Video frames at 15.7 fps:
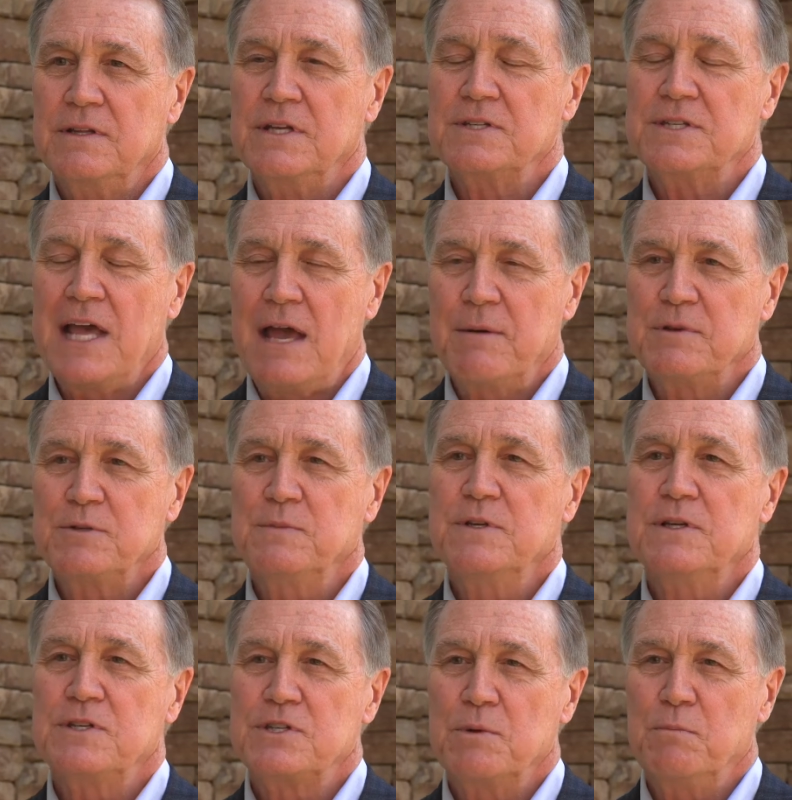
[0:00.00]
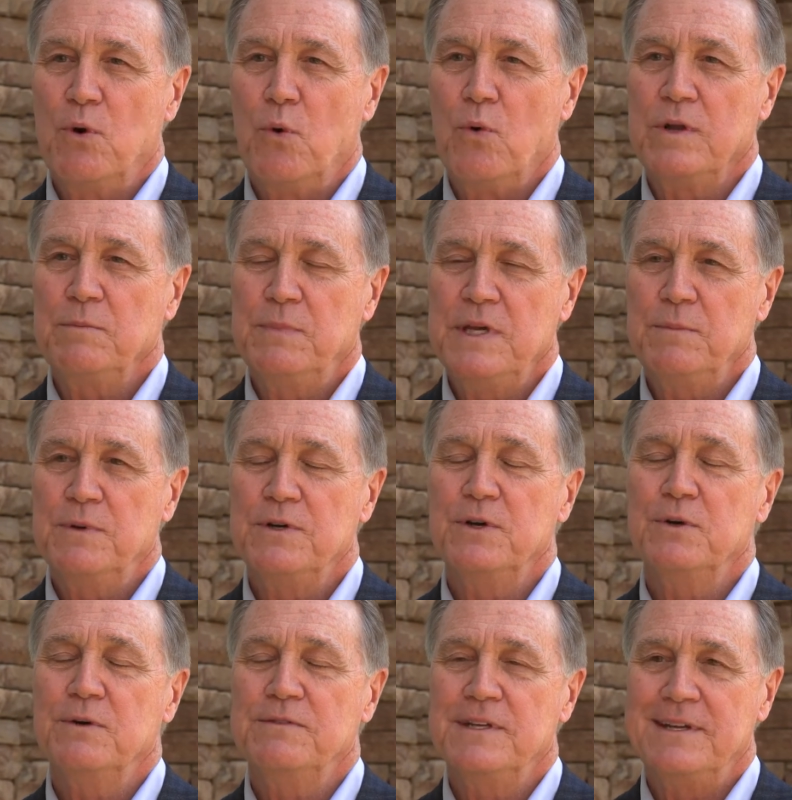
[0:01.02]
The establishment is supporting people
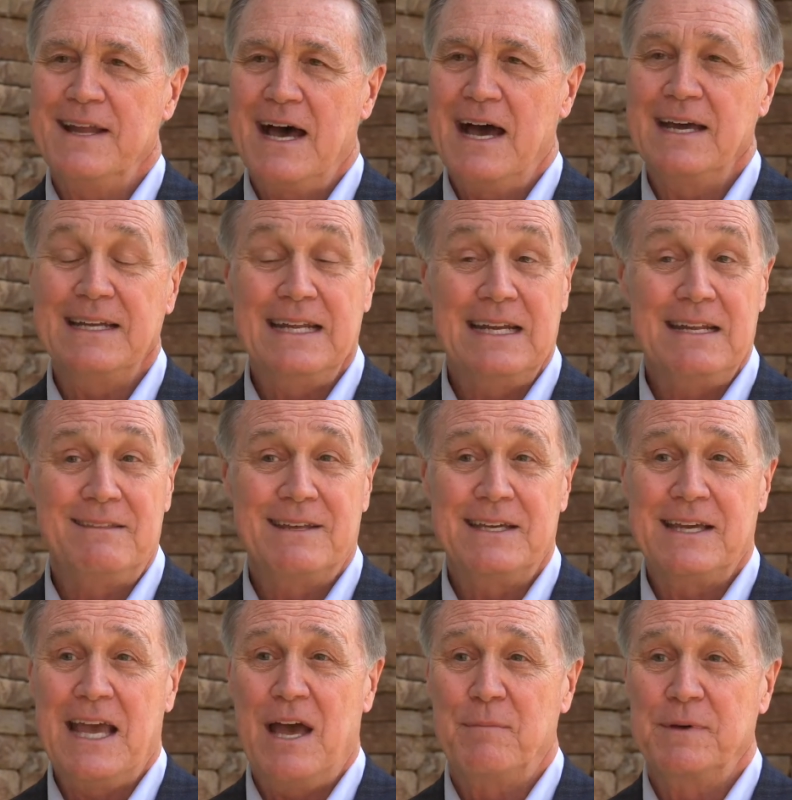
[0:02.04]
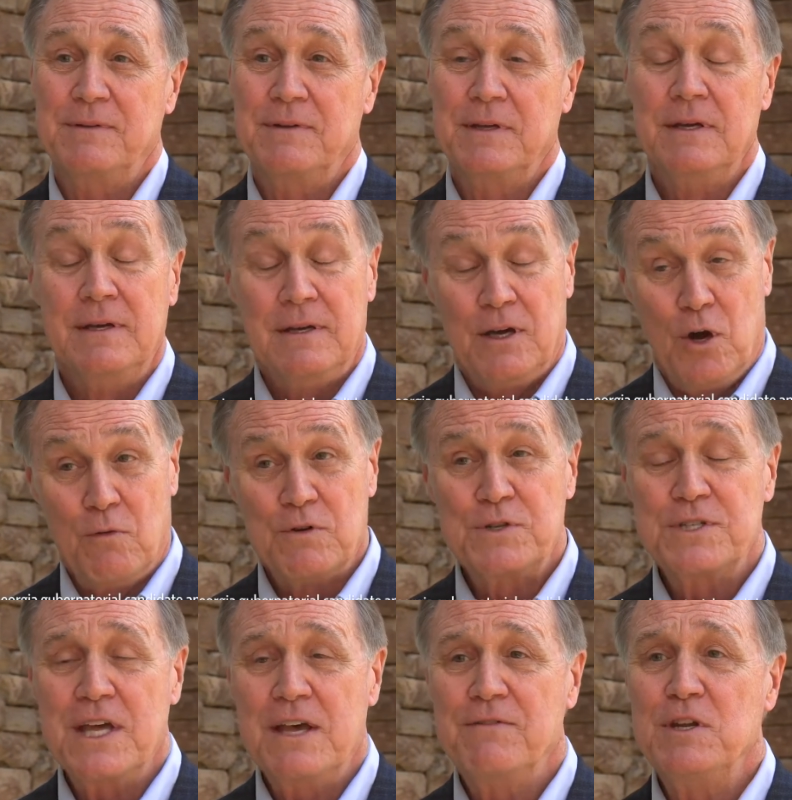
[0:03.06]
who have denied anything happened. Over
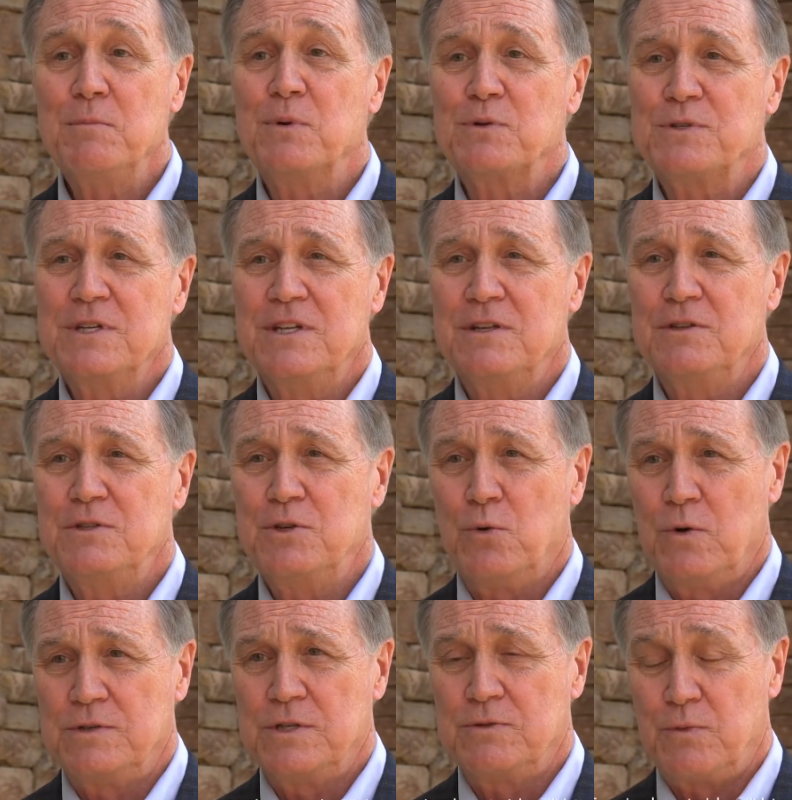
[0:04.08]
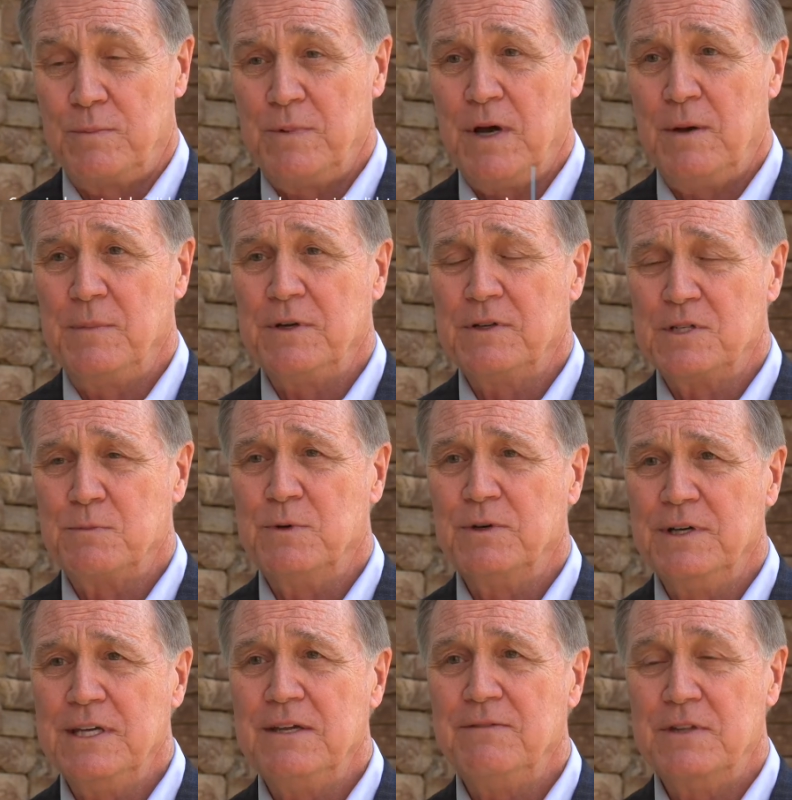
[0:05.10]
seventy percent of Georgians, Republicans,
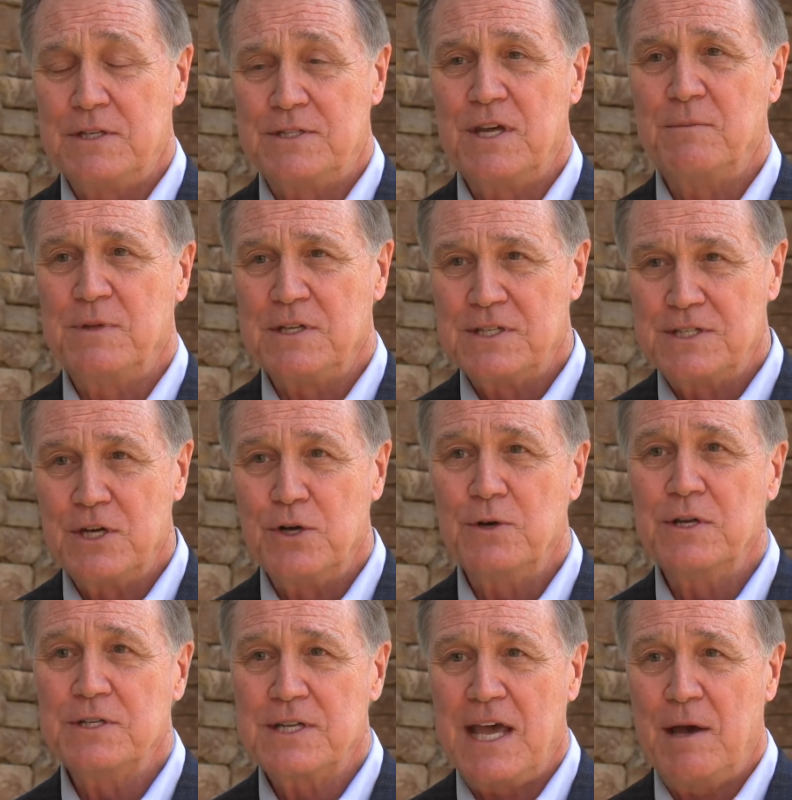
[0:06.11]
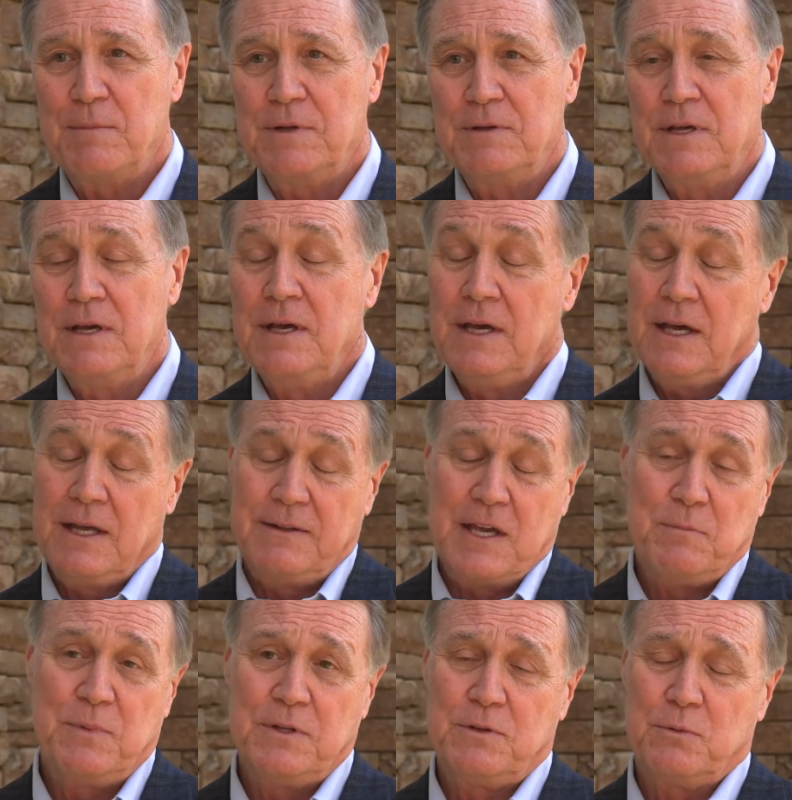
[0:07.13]
believe that something serious happened, and
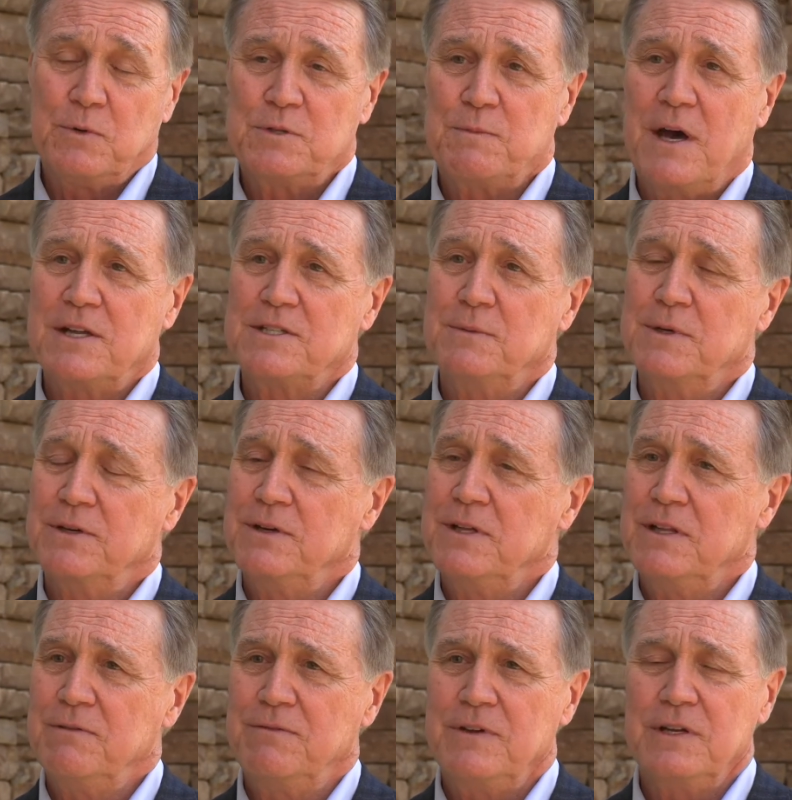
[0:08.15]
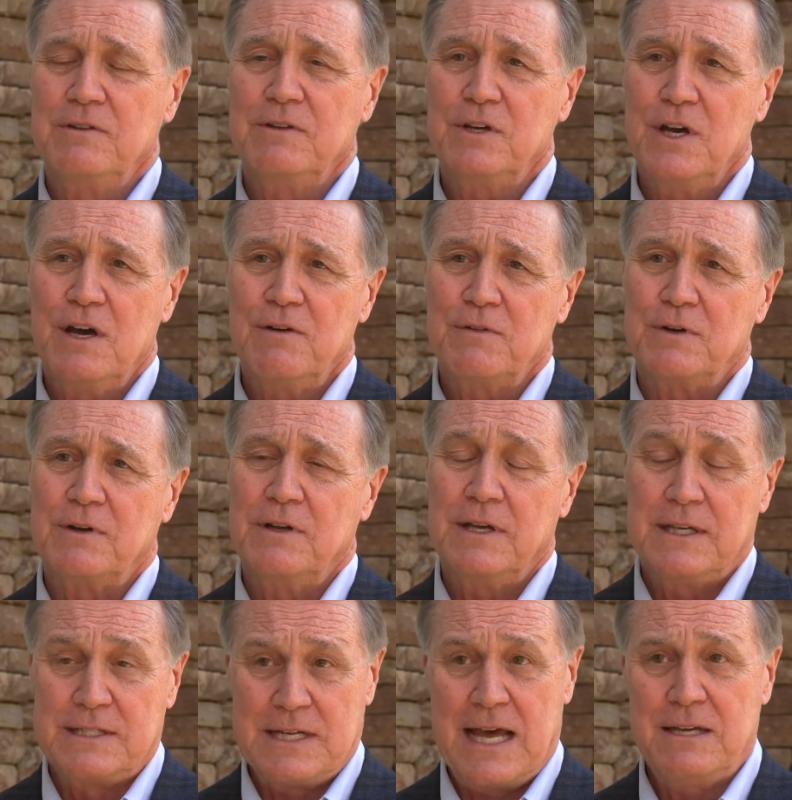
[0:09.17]
they put the responsibility at the feet of the governor,
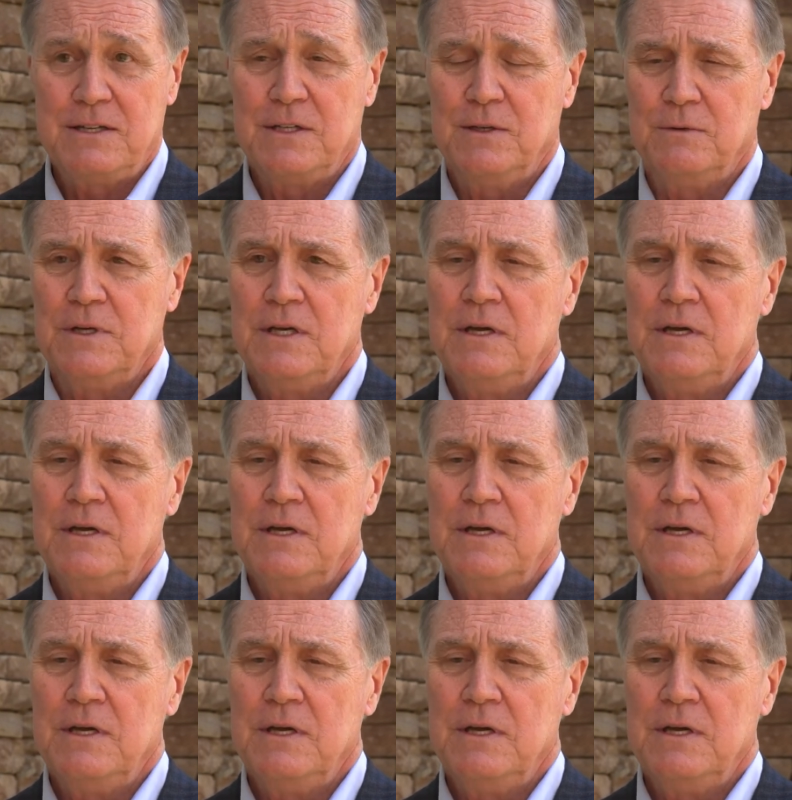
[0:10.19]
as I do.